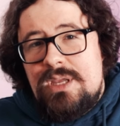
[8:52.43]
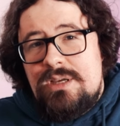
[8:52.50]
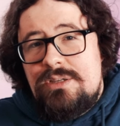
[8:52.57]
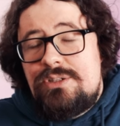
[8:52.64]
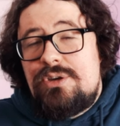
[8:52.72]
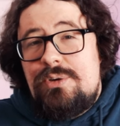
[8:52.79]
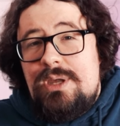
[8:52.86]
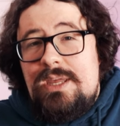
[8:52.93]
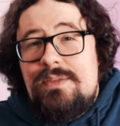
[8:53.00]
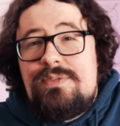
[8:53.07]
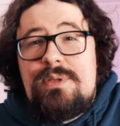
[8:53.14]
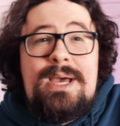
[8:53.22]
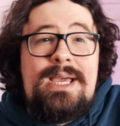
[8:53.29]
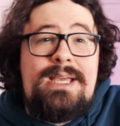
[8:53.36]
So if
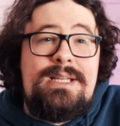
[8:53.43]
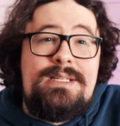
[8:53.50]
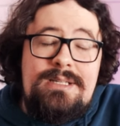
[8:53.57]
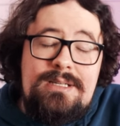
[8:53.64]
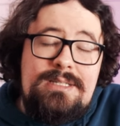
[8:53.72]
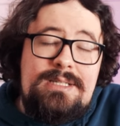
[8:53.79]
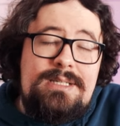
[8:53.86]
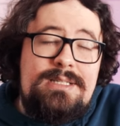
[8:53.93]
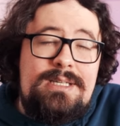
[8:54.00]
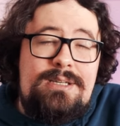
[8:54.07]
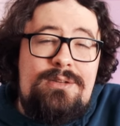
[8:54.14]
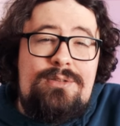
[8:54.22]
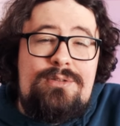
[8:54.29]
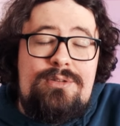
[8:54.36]
the packet does
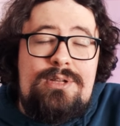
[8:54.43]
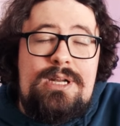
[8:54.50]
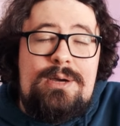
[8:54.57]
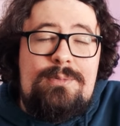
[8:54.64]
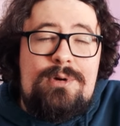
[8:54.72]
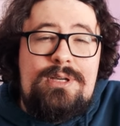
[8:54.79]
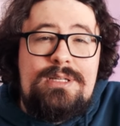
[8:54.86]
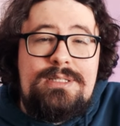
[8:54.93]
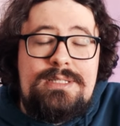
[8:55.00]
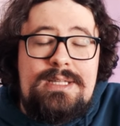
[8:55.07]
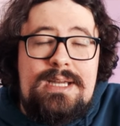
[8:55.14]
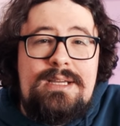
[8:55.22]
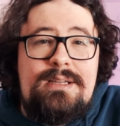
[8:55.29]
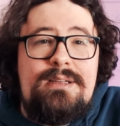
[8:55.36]
continue through the networking
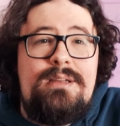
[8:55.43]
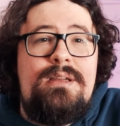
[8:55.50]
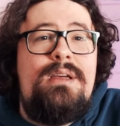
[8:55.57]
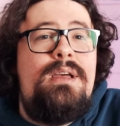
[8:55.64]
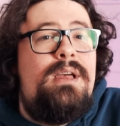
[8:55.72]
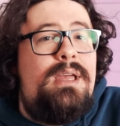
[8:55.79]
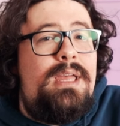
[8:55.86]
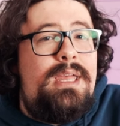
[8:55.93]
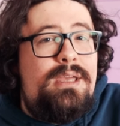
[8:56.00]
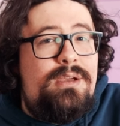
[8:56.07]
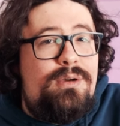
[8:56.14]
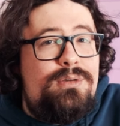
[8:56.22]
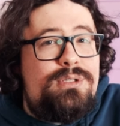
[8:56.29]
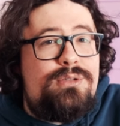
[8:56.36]
stack, it
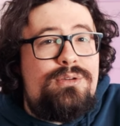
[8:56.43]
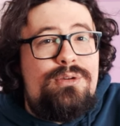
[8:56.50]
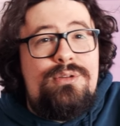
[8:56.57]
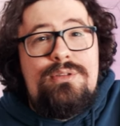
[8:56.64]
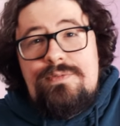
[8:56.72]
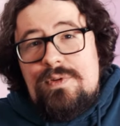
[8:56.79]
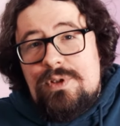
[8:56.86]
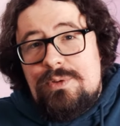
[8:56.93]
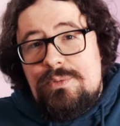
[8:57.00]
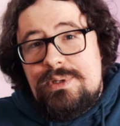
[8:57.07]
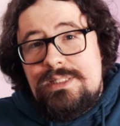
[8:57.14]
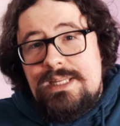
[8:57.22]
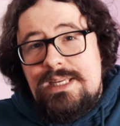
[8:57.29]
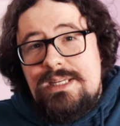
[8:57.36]
goes through the
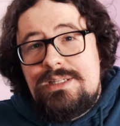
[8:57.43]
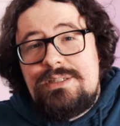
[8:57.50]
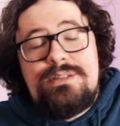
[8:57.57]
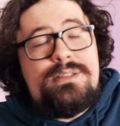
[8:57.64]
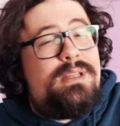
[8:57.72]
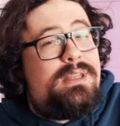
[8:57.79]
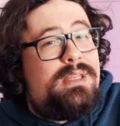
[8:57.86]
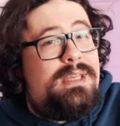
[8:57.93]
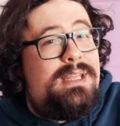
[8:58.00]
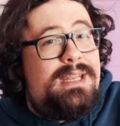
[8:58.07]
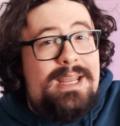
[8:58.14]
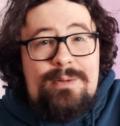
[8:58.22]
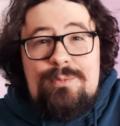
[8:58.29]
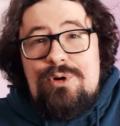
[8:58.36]
following stages, the
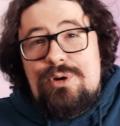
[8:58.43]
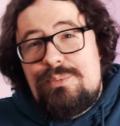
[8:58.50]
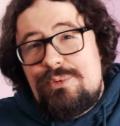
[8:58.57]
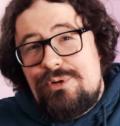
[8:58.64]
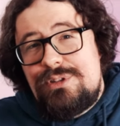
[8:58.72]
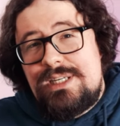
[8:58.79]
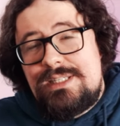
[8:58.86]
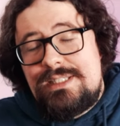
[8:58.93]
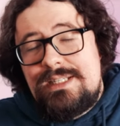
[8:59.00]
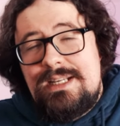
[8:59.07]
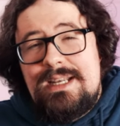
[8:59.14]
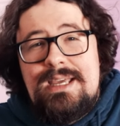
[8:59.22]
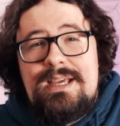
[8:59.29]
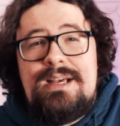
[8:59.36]
network
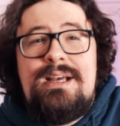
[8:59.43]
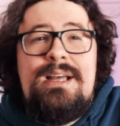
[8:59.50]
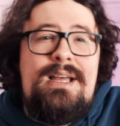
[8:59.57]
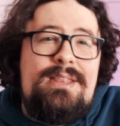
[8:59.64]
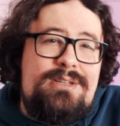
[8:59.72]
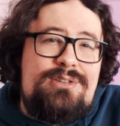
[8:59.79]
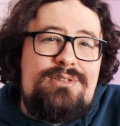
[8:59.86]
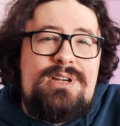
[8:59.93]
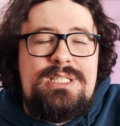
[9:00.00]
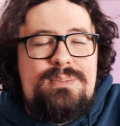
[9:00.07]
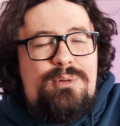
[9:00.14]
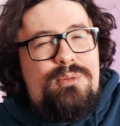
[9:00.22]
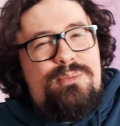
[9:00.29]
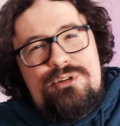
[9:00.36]
processing layer, the
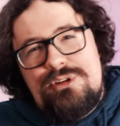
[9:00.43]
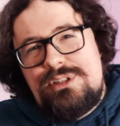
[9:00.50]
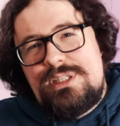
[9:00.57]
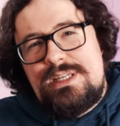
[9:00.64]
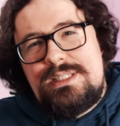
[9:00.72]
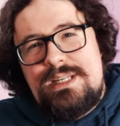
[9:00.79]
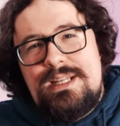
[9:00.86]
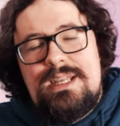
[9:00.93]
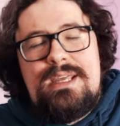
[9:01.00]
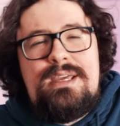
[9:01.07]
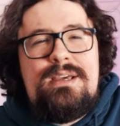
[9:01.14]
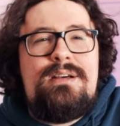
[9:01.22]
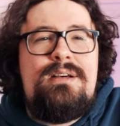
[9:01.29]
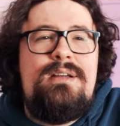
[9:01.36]
transport processing
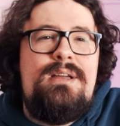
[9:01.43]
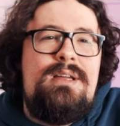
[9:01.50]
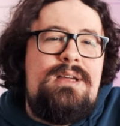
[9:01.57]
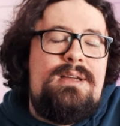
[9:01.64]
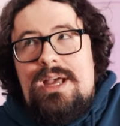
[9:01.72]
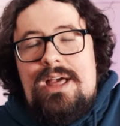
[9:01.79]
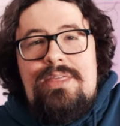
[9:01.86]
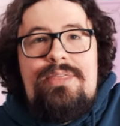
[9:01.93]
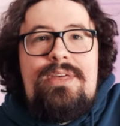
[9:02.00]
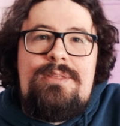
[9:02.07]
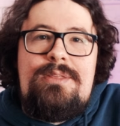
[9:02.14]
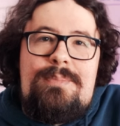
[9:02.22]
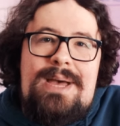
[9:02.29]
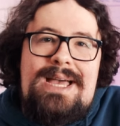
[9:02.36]
layer, and
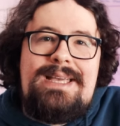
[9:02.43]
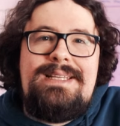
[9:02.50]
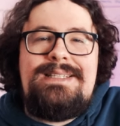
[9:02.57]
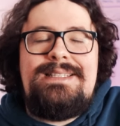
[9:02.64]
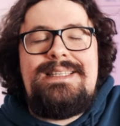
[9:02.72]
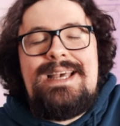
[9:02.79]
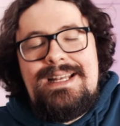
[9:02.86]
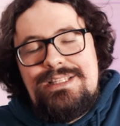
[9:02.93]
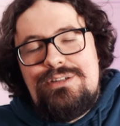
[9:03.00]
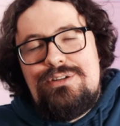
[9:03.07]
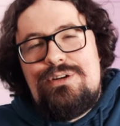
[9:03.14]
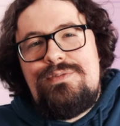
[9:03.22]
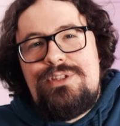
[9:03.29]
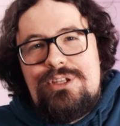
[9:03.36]
the packet is handed
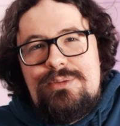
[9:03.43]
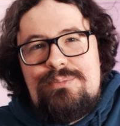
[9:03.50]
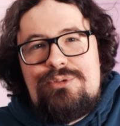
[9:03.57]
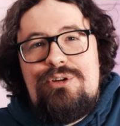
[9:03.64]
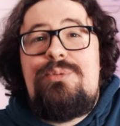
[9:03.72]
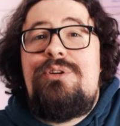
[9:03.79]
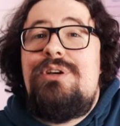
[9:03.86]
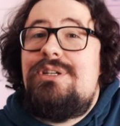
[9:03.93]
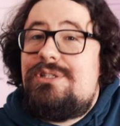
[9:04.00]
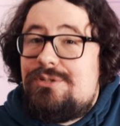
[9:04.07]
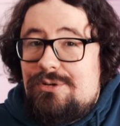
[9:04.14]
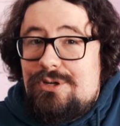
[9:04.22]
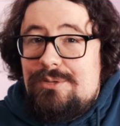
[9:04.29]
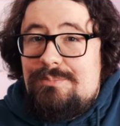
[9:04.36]
off to the appropriate
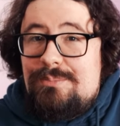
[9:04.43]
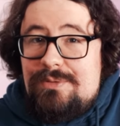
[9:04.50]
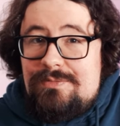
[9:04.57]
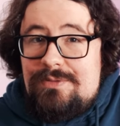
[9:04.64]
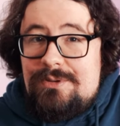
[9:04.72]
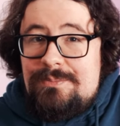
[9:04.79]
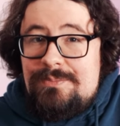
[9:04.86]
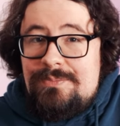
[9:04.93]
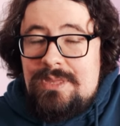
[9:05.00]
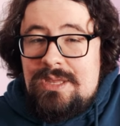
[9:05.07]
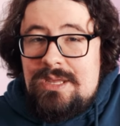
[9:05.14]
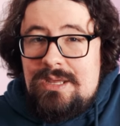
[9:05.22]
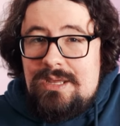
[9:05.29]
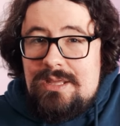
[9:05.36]
socket buffer.
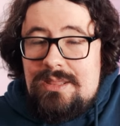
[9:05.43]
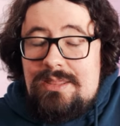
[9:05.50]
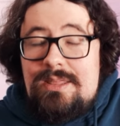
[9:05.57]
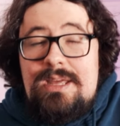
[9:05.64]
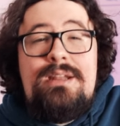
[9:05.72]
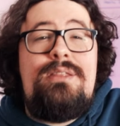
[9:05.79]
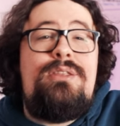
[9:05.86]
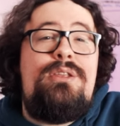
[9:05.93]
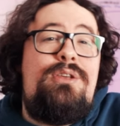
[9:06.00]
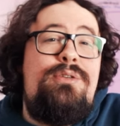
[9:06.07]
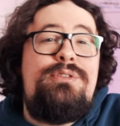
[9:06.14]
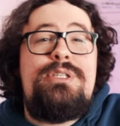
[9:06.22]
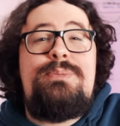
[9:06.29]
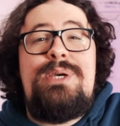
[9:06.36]
Then the
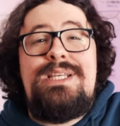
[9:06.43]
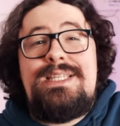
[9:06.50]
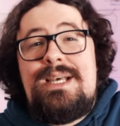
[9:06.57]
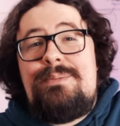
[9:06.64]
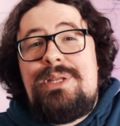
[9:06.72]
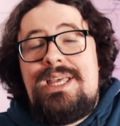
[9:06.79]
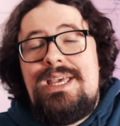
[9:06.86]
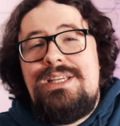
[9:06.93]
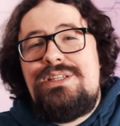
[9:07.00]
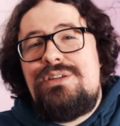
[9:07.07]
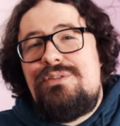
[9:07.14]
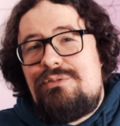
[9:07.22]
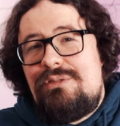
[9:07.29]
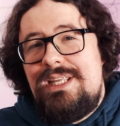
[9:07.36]
user space
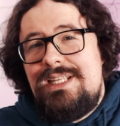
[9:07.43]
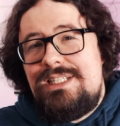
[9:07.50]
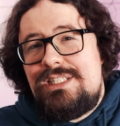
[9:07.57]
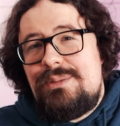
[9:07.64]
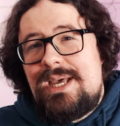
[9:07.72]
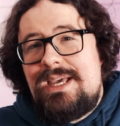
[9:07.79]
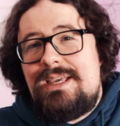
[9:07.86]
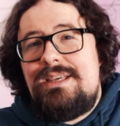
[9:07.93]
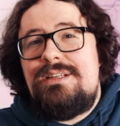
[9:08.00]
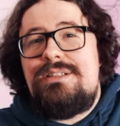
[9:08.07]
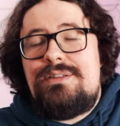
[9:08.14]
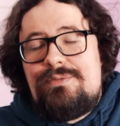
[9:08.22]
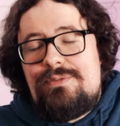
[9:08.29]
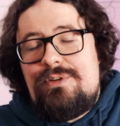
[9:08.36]
application reads the
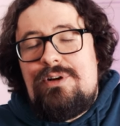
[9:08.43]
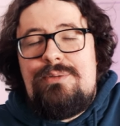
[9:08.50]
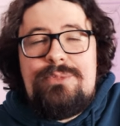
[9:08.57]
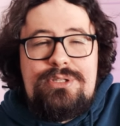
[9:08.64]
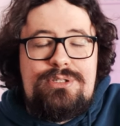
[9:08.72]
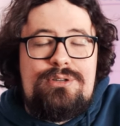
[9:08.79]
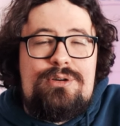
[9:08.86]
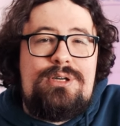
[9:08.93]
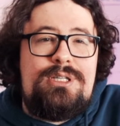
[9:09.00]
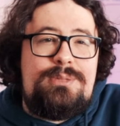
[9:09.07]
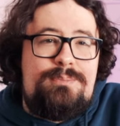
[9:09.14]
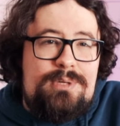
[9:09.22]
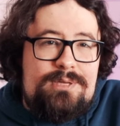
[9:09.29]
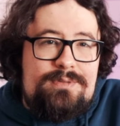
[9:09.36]
packet from the
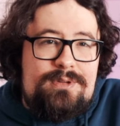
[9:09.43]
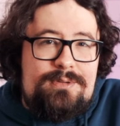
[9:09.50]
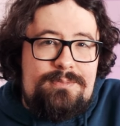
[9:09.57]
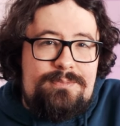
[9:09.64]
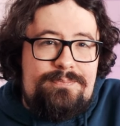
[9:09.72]
socket buffer.